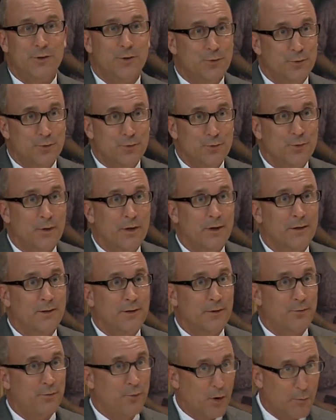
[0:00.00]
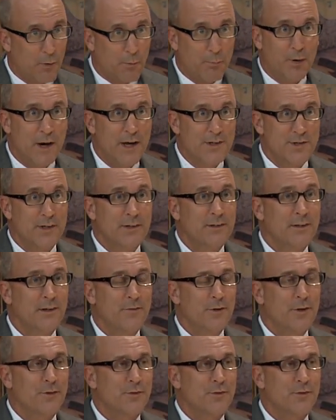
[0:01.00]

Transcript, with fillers: to the former president of the